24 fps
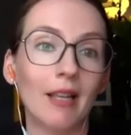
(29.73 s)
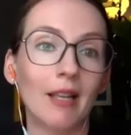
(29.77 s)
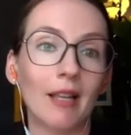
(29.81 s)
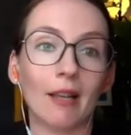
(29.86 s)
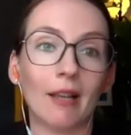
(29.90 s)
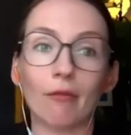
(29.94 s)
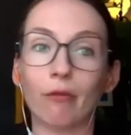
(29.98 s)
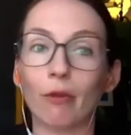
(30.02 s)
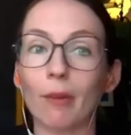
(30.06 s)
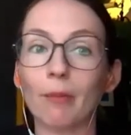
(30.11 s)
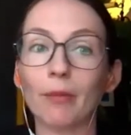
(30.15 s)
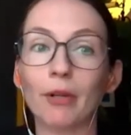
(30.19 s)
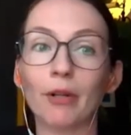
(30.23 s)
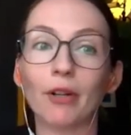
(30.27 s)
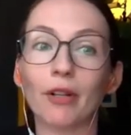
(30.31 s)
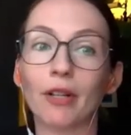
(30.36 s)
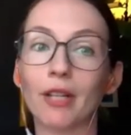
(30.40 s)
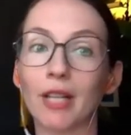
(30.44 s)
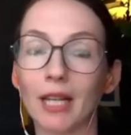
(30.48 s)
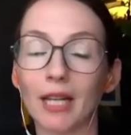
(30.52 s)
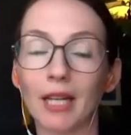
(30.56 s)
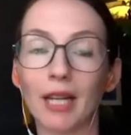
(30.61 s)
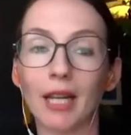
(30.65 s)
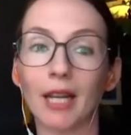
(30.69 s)
If women are
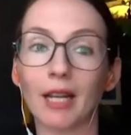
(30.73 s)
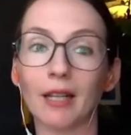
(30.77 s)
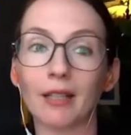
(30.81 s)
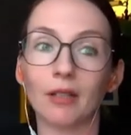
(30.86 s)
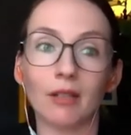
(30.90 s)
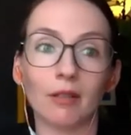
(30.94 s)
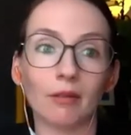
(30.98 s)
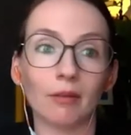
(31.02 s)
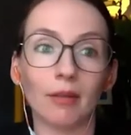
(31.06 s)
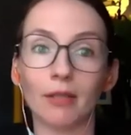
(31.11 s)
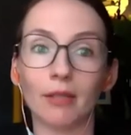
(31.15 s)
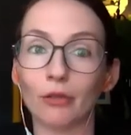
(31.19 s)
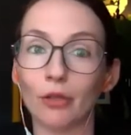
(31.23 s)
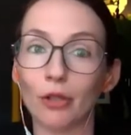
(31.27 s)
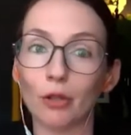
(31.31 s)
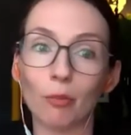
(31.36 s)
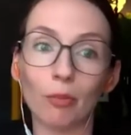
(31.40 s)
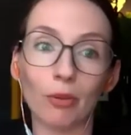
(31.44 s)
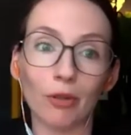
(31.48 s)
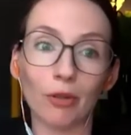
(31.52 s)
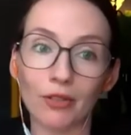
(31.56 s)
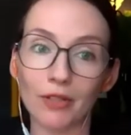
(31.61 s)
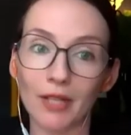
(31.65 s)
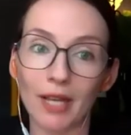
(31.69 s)
getting around
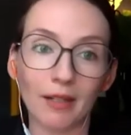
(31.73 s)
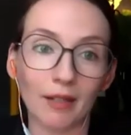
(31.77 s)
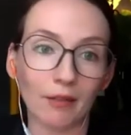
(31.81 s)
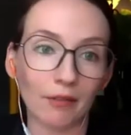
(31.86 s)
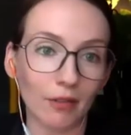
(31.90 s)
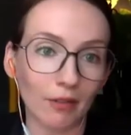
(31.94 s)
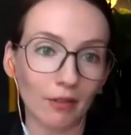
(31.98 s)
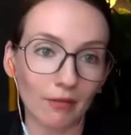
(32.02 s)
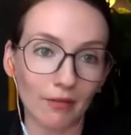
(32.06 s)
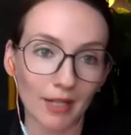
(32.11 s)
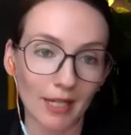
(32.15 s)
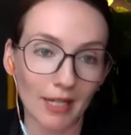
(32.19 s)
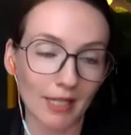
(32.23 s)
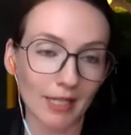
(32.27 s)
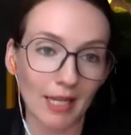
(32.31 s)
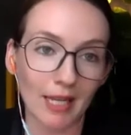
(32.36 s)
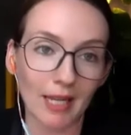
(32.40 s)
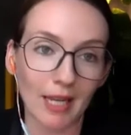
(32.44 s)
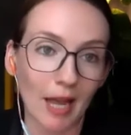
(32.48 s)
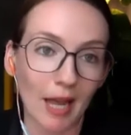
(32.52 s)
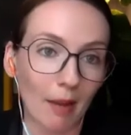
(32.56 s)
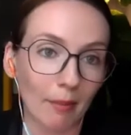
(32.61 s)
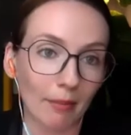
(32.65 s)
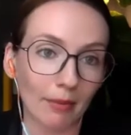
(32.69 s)
2% of the
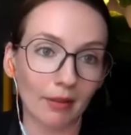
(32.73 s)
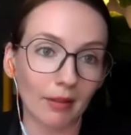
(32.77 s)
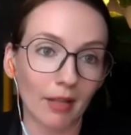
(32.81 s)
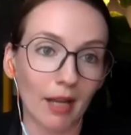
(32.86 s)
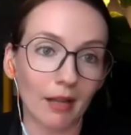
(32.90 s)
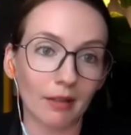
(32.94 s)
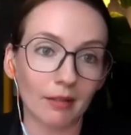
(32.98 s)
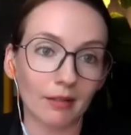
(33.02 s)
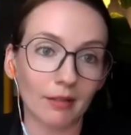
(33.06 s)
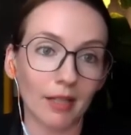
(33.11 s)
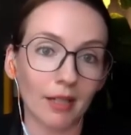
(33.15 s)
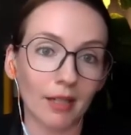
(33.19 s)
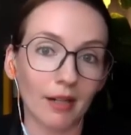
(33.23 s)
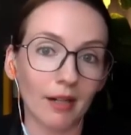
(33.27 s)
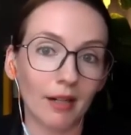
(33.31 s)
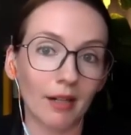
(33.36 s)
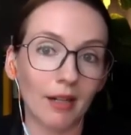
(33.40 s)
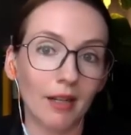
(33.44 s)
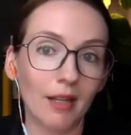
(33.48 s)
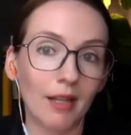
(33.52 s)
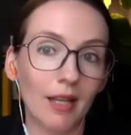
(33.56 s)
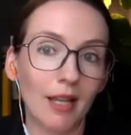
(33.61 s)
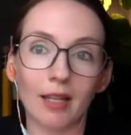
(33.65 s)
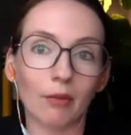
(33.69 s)
VC capital out there,
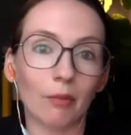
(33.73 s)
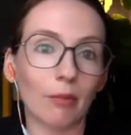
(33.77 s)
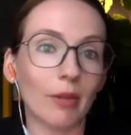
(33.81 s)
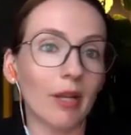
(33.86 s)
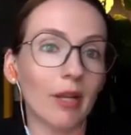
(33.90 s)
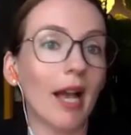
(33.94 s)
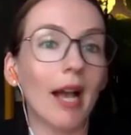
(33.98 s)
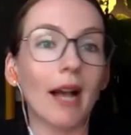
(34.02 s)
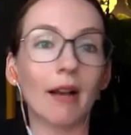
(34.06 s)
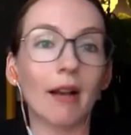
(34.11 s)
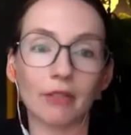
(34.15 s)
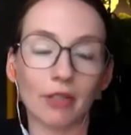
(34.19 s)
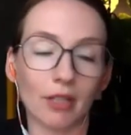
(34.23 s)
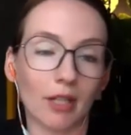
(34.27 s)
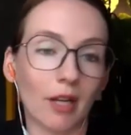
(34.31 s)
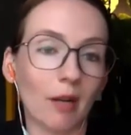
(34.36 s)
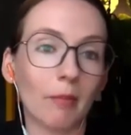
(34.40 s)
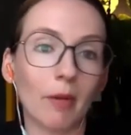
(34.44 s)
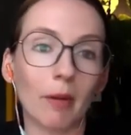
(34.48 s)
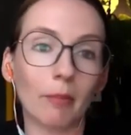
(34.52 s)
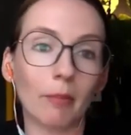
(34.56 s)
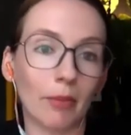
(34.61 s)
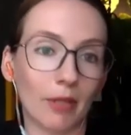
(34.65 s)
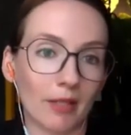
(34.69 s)
we have to
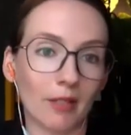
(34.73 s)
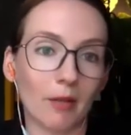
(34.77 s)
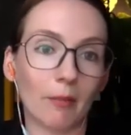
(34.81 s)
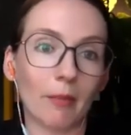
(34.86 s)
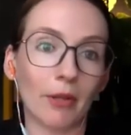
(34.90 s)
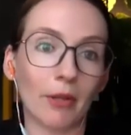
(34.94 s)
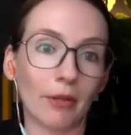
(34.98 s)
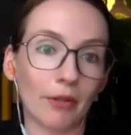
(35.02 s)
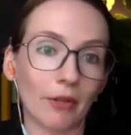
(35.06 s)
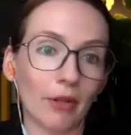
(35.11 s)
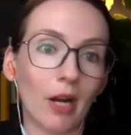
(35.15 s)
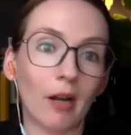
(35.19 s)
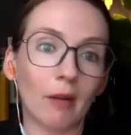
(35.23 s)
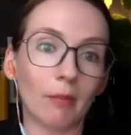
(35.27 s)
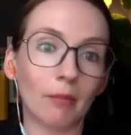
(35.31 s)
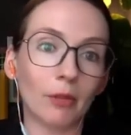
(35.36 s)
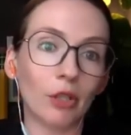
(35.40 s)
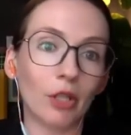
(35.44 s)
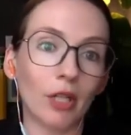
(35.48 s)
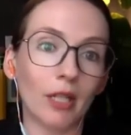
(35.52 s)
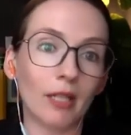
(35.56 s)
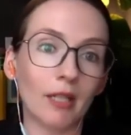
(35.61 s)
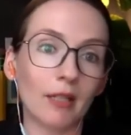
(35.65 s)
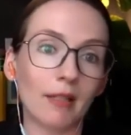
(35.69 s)
come up with some other
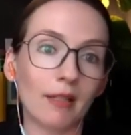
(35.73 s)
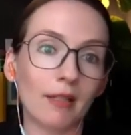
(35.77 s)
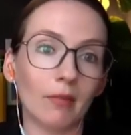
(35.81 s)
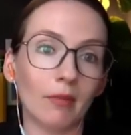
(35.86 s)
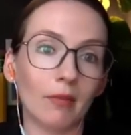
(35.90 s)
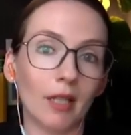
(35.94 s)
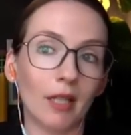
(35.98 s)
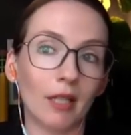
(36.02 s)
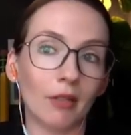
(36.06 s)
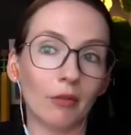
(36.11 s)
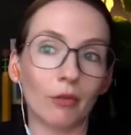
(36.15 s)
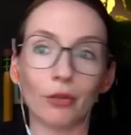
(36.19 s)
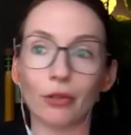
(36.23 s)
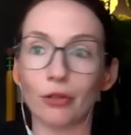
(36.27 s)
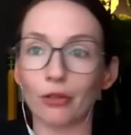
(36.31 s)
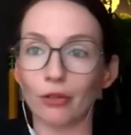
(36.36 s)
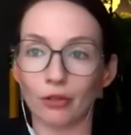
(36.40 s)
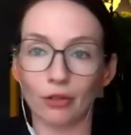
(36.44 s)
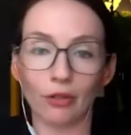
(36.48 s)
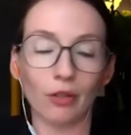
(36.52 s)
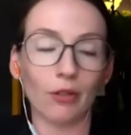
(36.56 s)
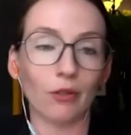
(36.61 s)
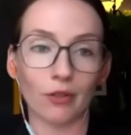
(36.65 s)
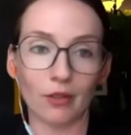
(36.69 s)
options in order to
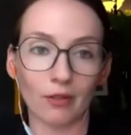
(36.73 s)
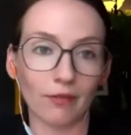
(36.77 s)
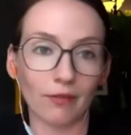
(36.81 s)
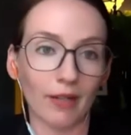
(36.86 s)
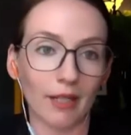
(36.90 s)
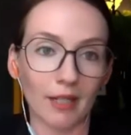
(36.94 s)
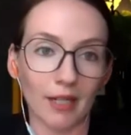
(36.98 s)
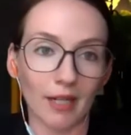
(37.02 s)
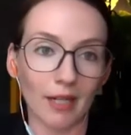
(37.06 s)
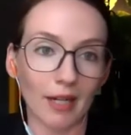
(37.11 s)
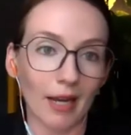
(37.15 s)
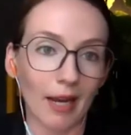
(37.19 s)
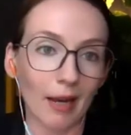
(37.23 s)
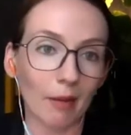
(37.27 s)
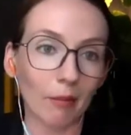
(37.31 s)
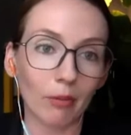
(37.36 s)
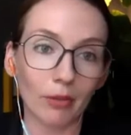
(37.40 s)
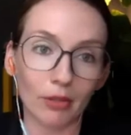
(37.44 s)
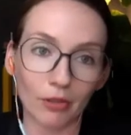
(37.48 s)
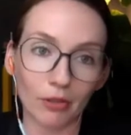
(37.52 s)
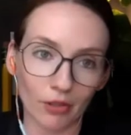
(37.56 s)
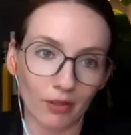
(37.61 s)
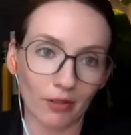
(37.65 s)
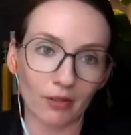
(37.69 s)
close the funding gap,
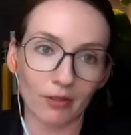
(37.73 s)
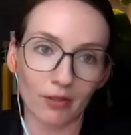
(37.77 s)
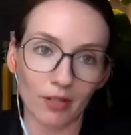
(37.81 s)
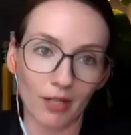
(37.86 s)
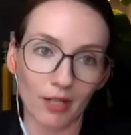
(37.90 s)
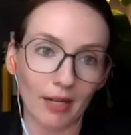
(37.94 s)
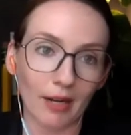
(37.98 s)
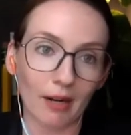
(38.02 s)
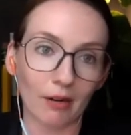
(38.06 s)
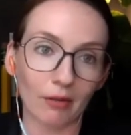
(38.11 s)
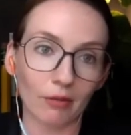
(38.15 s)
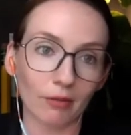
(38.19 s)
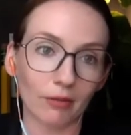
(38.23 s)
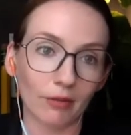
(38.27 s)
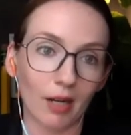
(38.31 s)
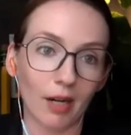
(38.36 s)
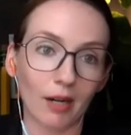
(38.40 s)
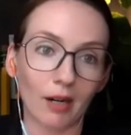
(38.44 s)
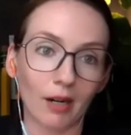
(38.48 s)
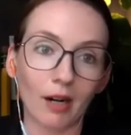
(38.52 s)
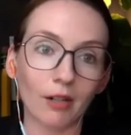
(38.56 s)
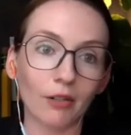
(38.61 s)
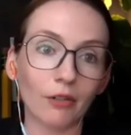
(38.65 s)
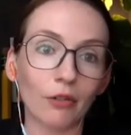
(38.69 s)
which is, you know,
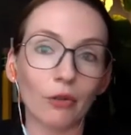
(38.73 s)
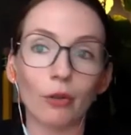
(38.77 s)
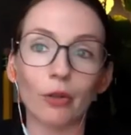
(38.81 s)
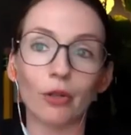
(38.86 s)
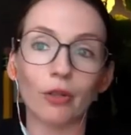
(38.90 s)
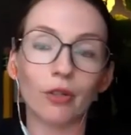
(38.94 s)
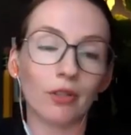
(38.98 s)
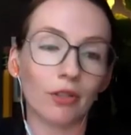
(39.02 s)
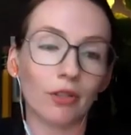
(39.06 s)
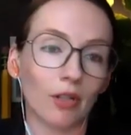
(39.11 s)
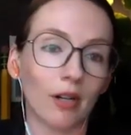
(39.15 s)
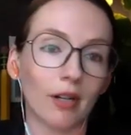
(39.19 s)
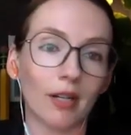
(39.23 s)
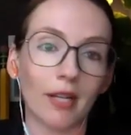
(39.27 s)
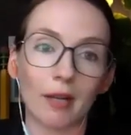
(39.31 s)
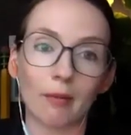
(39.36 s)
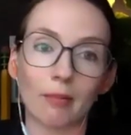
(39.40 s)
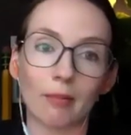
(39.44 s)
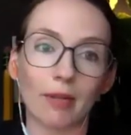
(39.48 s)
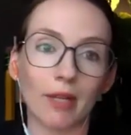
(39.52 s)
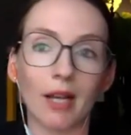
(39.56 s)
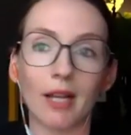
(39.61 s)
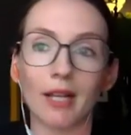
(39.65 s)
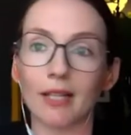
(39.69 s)
our, our North Star
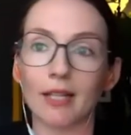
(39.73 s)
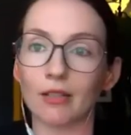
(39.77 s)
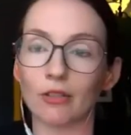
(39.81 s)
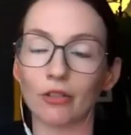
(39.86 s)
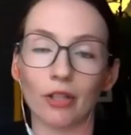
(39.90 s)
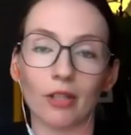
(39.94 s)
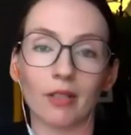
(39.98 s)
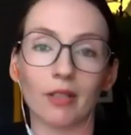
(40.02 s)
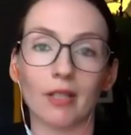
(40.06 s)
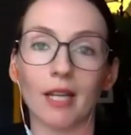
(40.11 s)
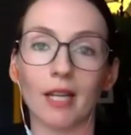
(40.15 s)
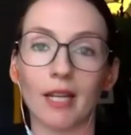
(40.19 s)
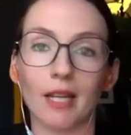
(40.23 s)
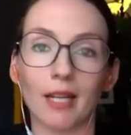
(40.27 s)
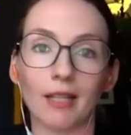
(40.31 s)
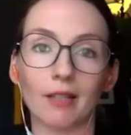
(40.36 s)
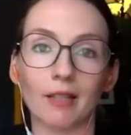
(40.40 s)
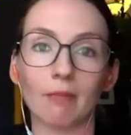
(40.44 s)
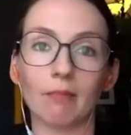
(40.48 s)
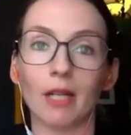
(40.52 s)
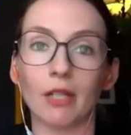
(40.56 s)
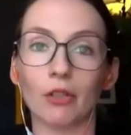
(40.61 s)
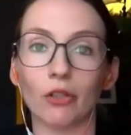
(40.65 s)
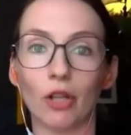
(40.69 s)
KPI is just getting as
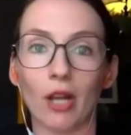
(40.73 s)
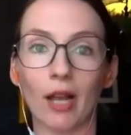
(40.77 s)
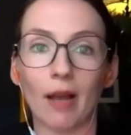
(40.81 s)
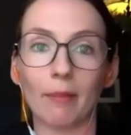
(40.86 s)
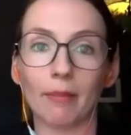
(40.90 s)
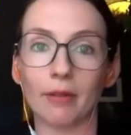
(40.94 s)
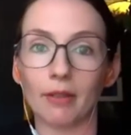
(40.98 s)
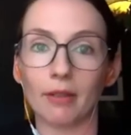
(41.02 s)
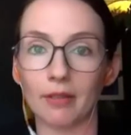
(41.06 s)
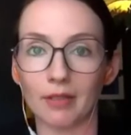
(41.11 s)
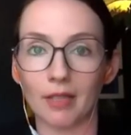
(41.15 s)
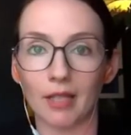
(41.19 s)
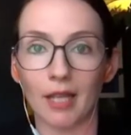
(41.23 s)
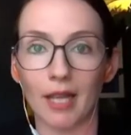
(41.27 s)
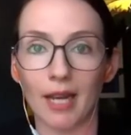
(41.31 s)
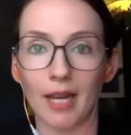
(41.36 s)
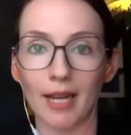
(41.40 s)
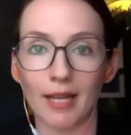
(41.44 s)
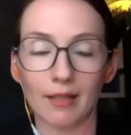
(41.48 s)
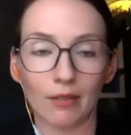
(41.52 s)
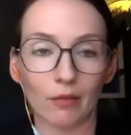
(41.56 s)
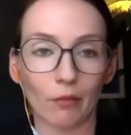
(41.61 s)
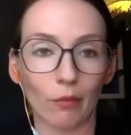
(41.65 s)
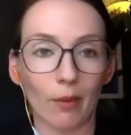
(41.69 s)
much capital into the
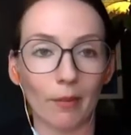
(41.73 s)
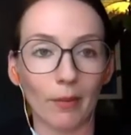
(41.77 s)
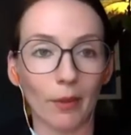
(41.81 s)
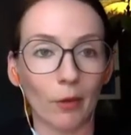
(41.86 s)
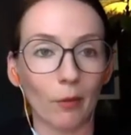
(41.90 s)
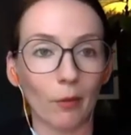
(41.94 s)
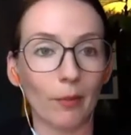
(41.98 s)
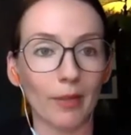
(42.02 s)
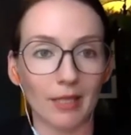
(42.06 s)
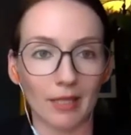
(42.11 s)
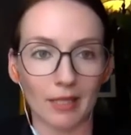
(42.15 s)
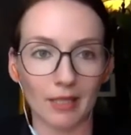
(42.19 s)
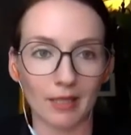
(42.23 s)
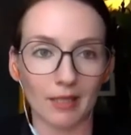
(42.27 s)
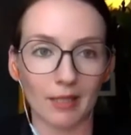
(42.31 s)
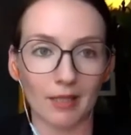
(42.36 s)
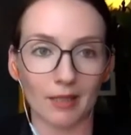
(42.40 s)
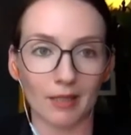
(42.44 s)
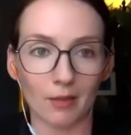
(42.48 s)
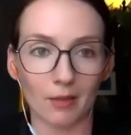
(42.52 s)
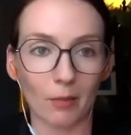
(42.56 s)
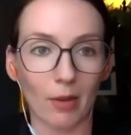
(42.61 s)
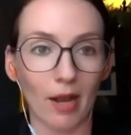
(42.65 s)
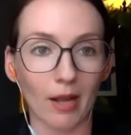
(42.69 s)
hands of women owned
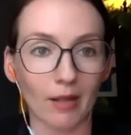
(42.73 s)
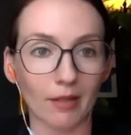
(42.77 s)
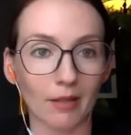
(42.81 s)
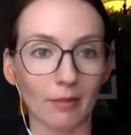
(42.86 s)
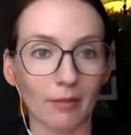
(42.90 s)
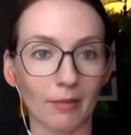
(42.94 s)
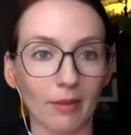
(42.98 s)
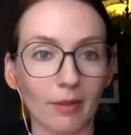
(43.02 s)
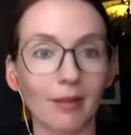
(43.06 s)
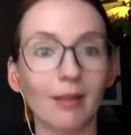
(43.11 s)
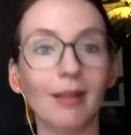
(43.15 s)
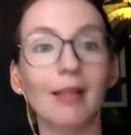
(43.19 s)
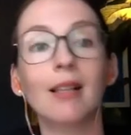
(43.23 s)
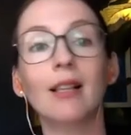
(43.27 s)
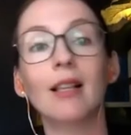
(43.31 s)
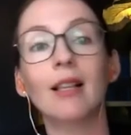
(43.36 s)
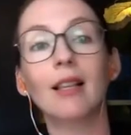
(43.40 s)
businesses as possible.